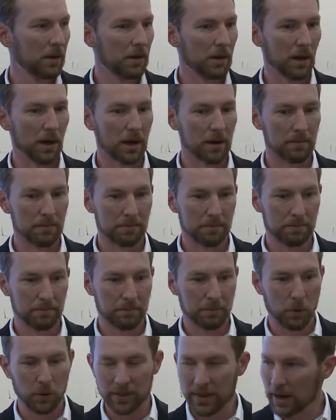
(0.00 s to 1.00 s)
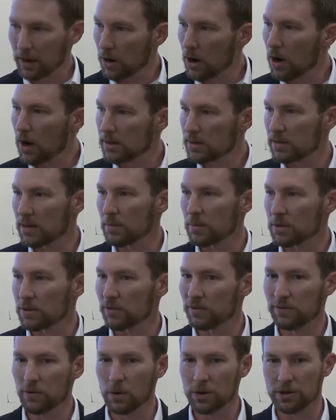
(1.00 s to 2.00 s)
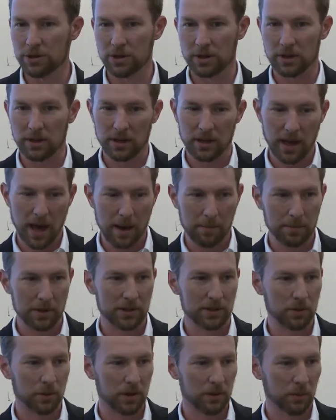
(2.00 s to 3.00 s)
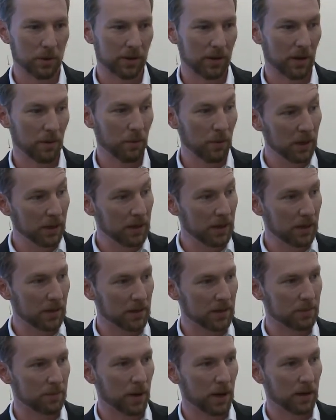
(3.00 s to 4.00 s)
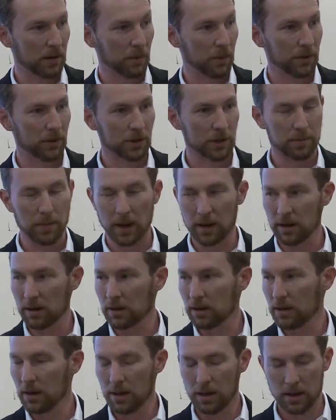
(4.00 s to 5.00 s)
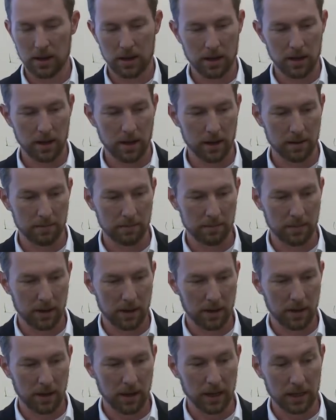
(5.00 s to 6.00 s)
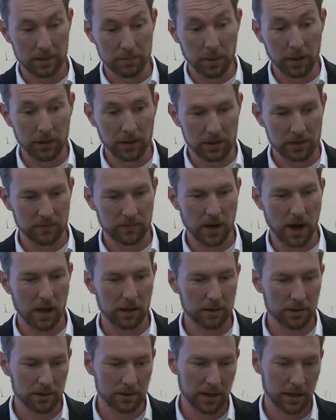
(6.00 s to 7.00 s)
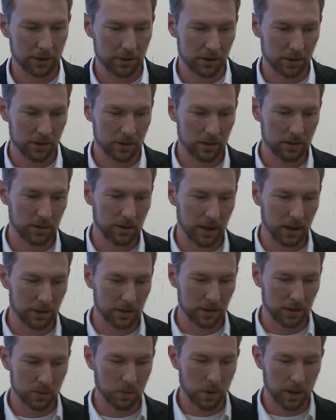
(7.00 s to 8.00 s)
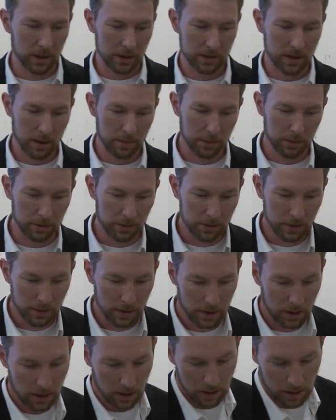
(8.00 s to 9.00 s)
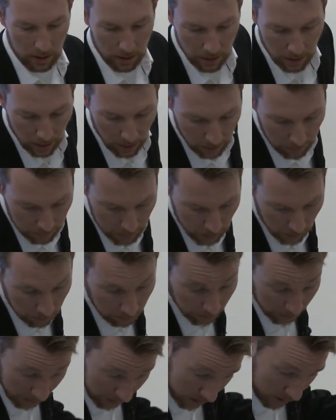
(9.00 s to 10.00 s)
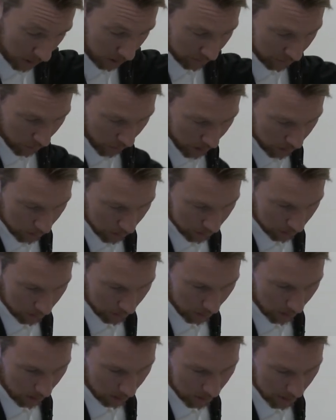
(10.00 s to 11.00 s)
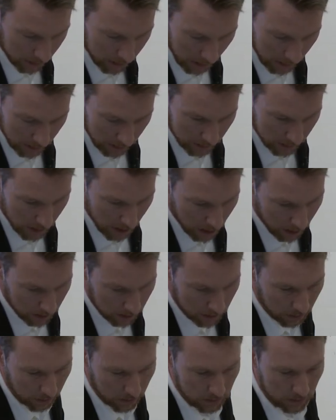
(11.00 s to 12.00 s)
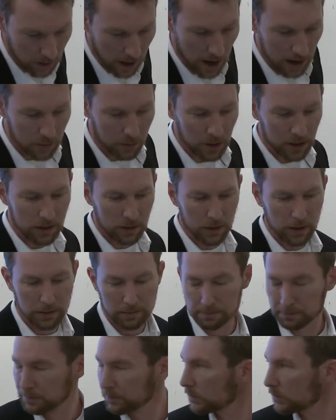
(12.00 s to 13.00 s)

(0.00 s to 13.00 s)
Um, but what that costs them is a fortune, and the gap between what they really need to spend and what they're spending um, is millions of dollars, and that's just, that's just one example. Um, so, but these are avoidable. Uh, the data is there. And so, so how do we do it?